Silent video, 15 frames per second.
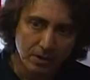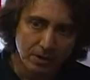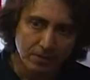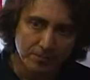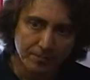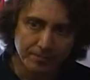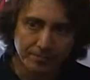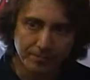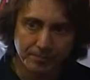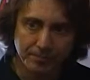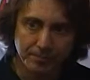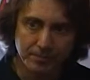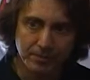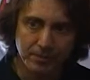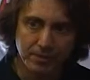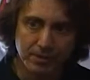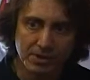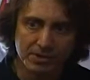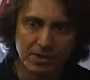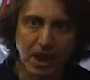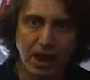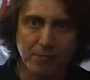It's two
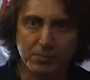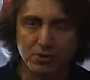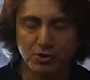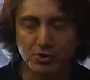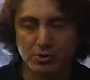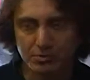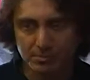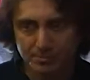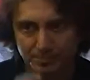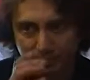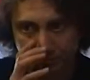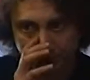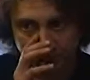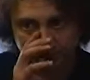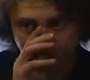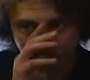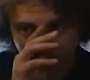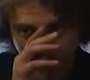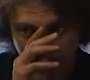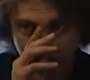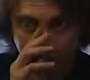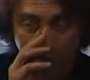people. It's optional.
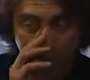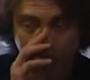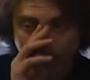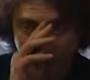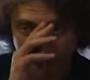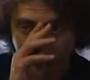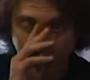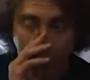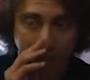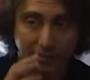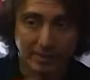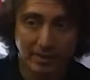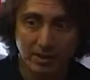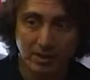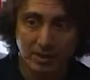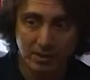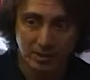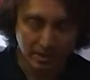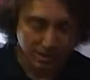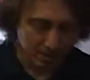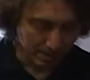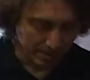It they be. are to become
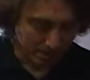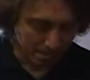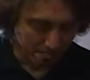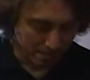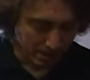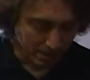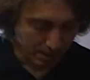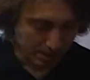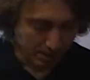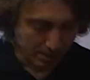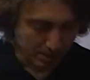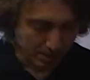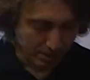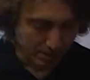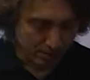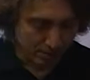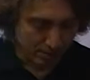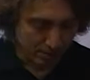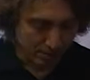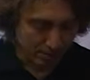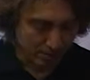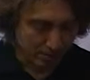one when
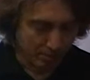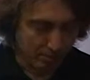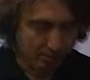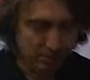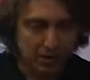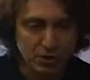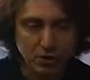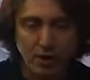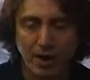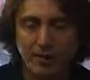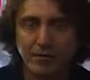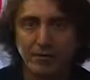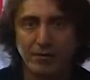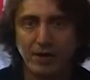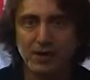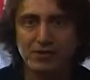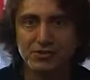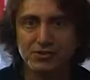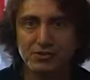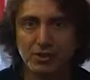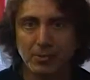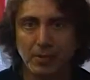they are married. Well, then you have
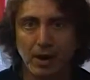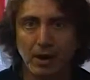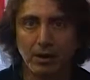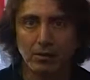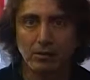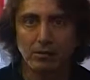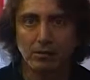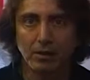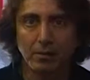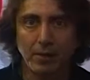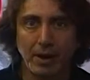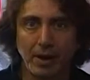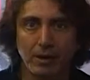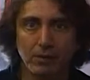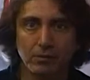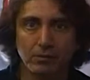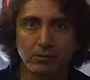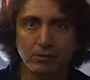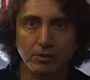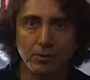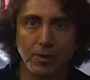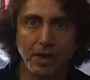fights about about
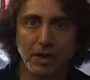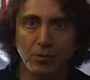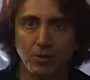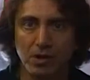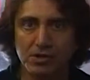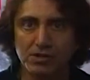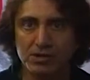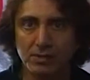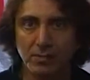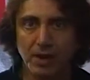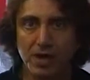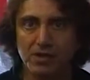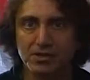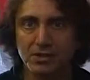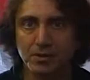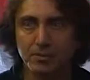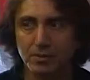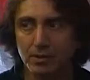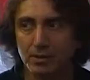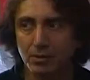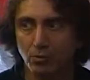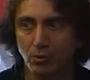the man wants to buy
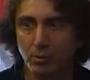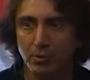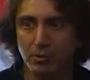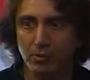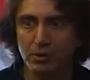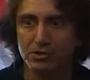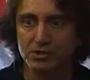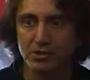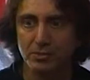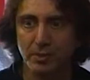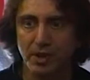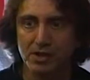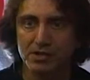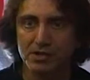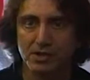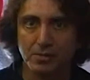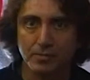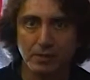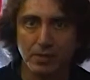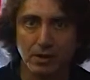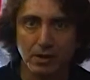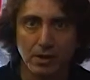something, the woman wants to buy
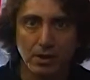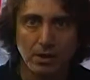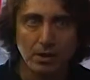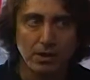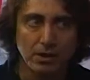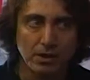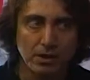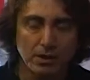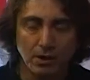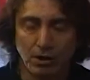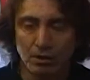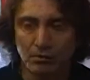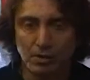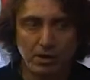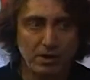something, you know.